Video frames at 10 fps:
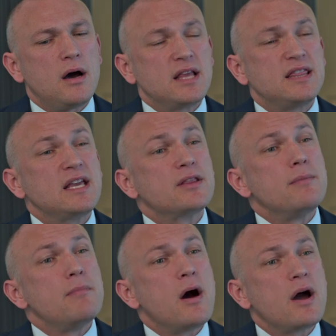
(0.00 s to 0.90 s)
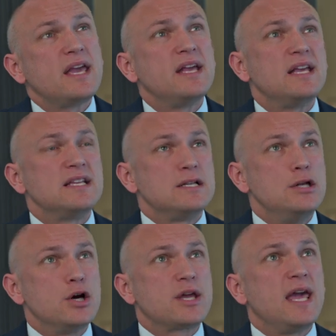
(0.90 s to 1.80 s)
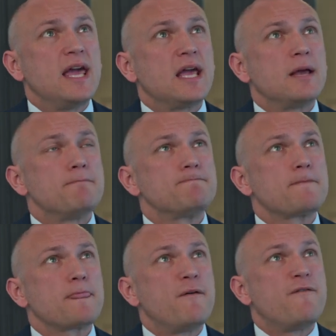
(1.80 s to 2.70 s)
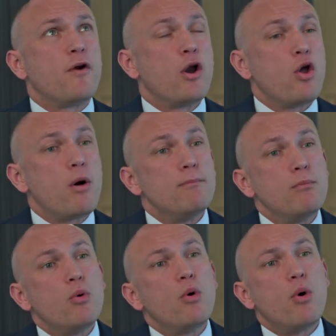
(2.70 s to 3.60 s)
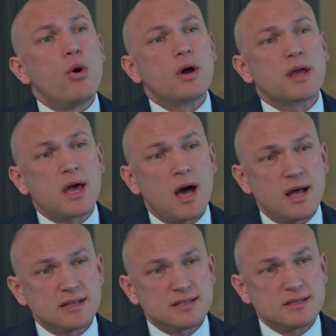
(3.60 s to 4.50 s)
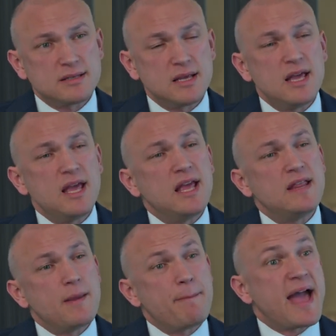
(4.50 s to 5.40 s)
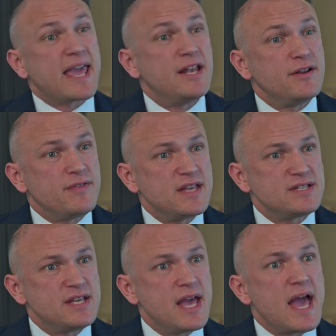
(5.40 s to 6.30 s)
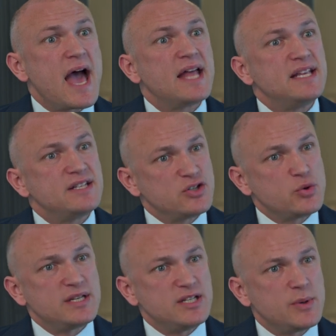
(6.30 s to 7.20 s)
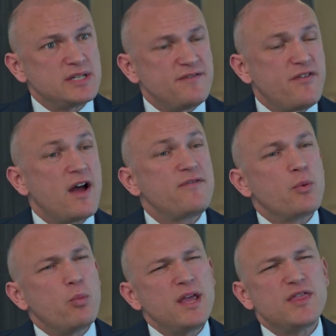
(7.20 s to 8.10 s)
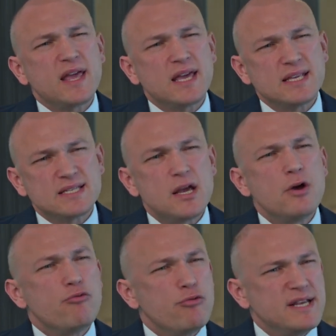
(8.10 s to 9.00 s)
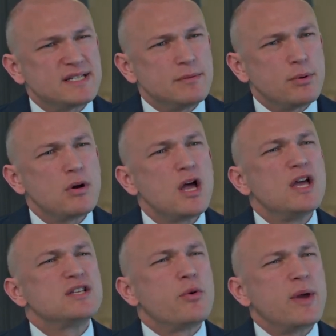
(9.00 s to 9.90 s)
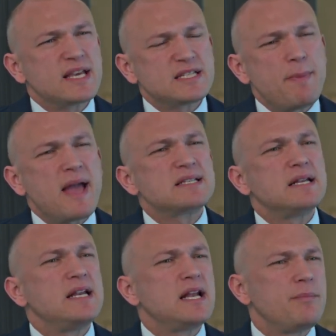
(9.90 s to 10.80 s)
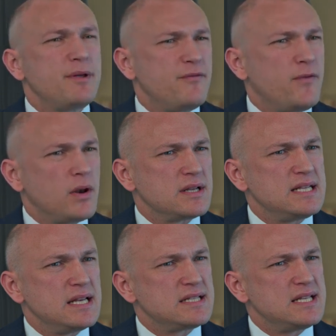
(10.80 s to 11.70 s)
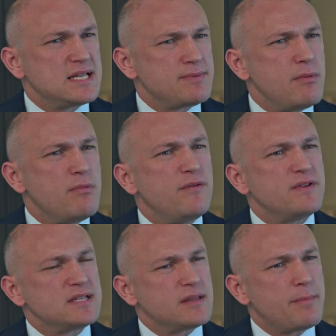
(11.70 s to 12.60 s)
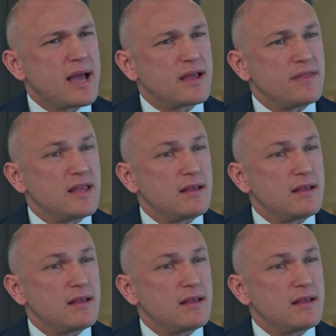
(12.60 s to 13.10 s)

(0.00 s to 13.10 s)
I think the market is looking for a lot more cuts in the back end of this year and into 2025 than we think is reasonable. So we expect a little bit of volatility as we move into the back